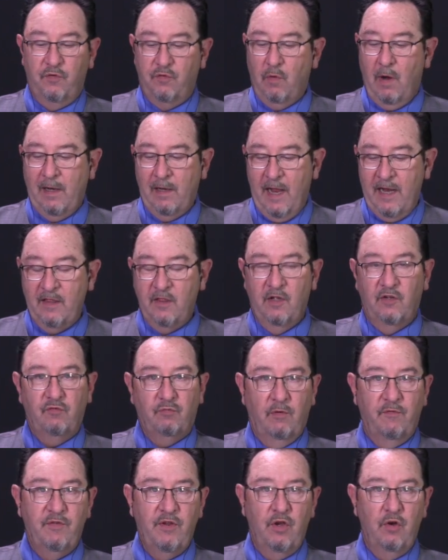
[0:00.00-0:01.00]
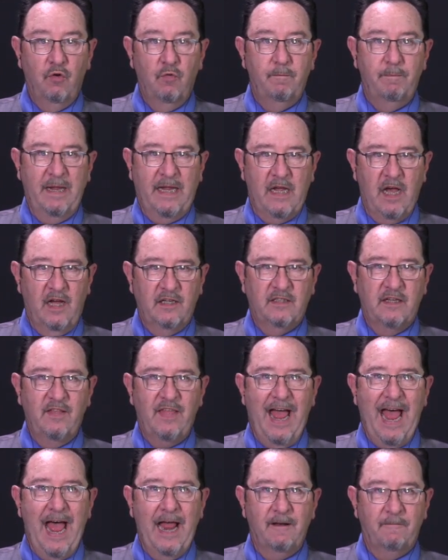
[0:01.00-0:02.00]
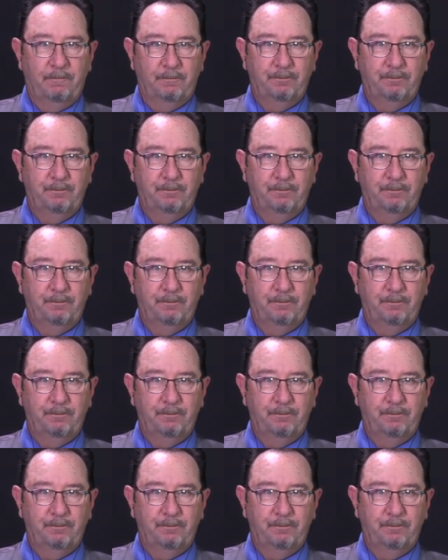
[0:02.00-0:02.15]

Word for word: So I like this review because of that.